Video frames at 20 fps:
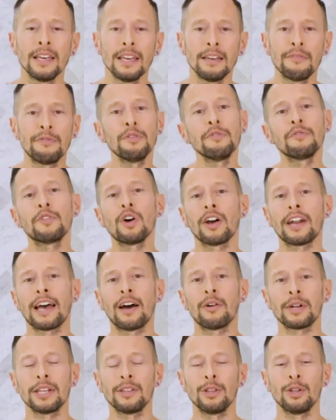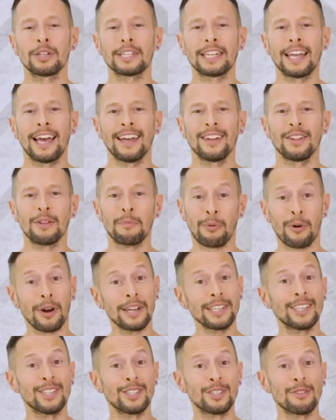If you've gone out and looked at the
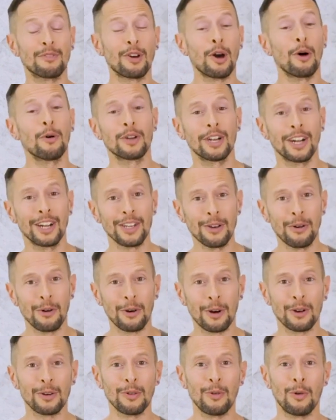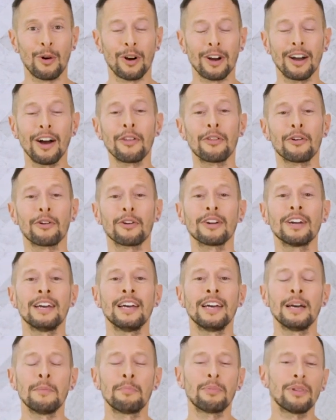prices of coconut yogurt or other
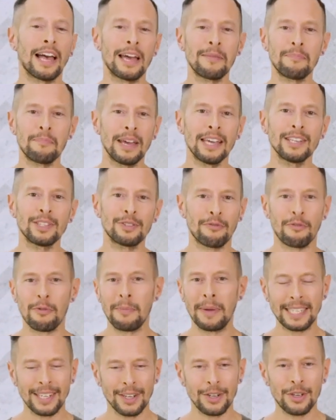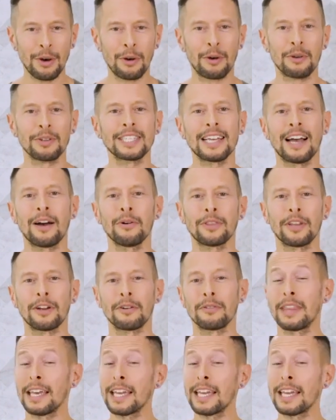plant-based fermented yogurts out there,